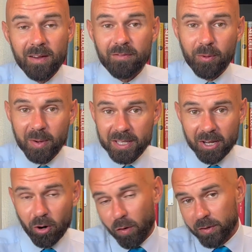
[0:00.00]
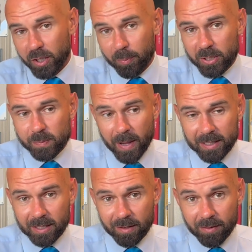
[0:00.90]
from a year-over-year
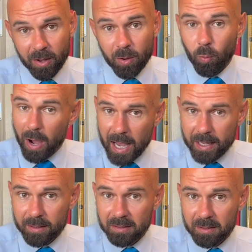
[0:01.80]
perspective. Why?